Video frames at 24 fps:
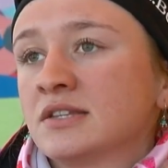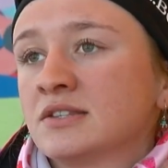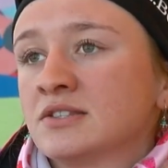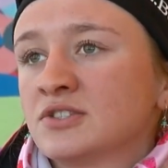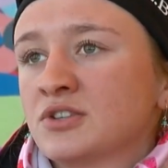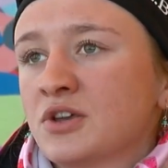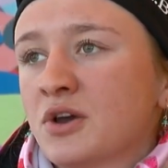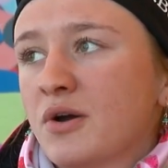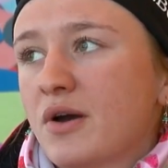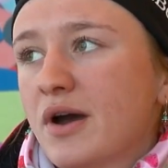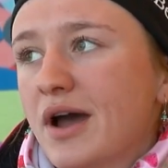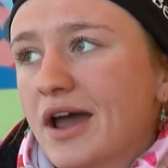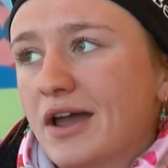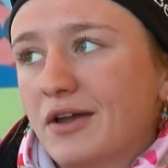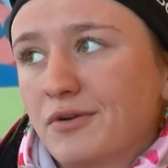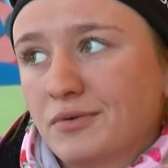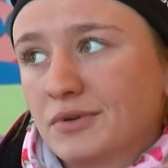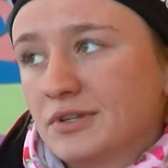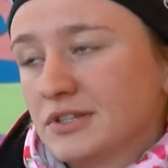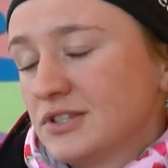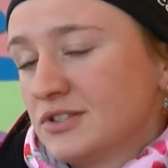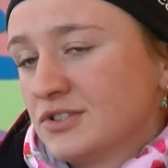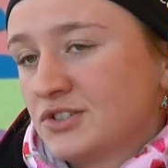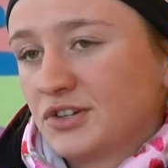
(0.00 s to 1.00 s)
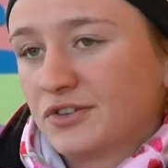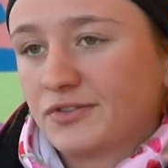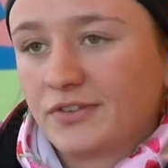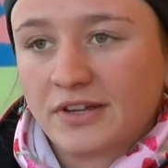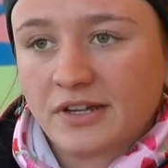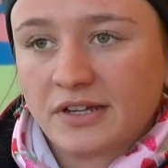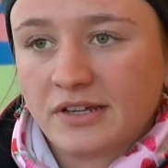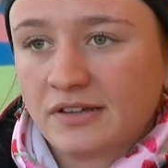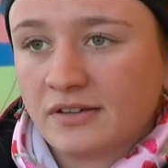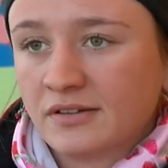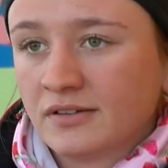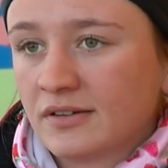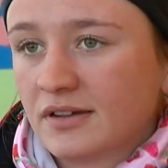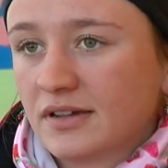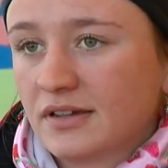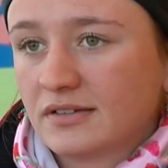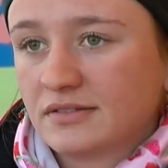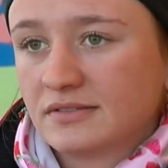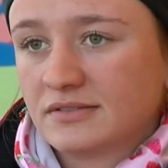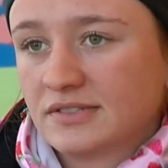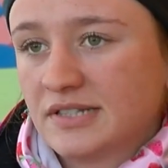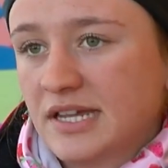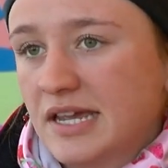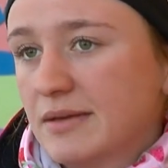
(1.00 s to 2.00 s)
And so I was serving
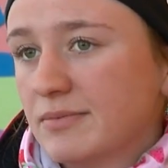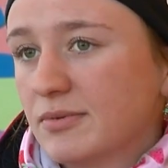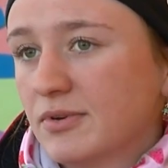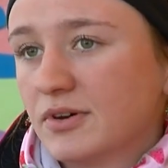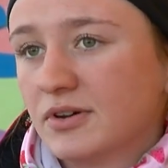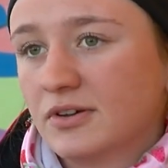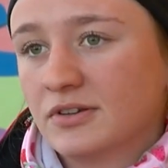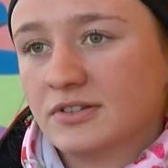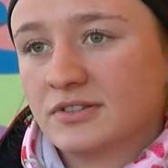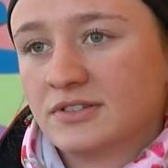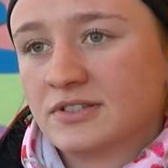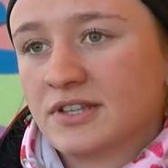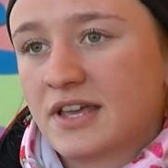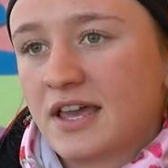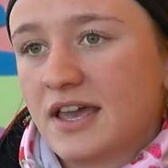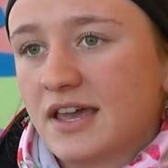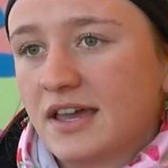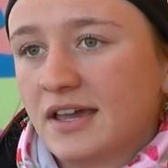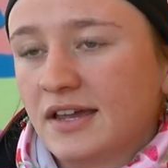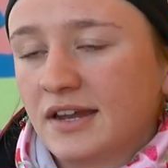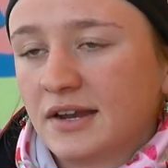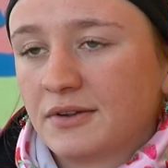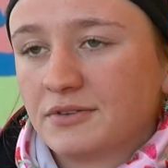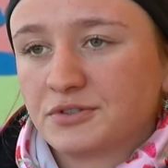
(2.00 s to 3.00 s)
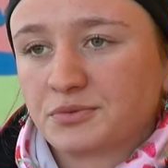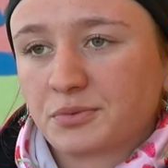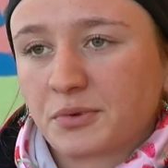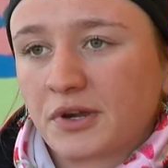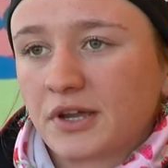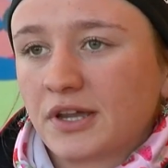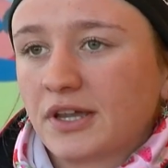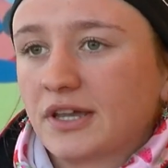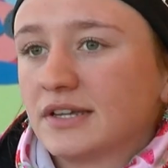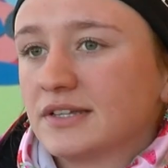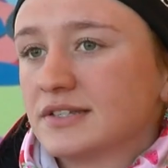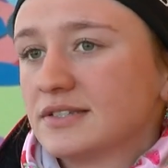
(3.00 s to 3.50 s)
tables and I was working